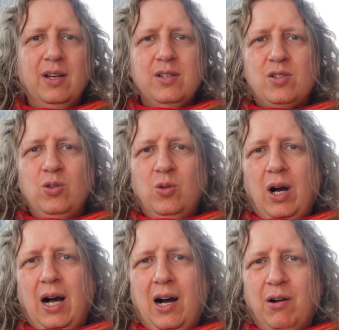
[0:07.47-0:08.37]
So
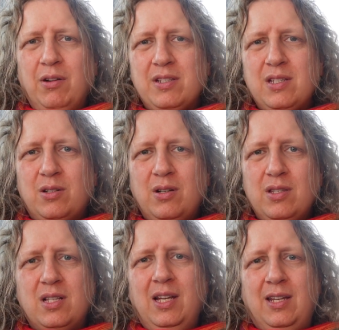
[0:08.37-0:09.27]
how does it
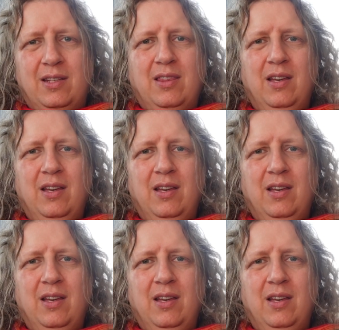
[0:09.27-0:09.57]
translate?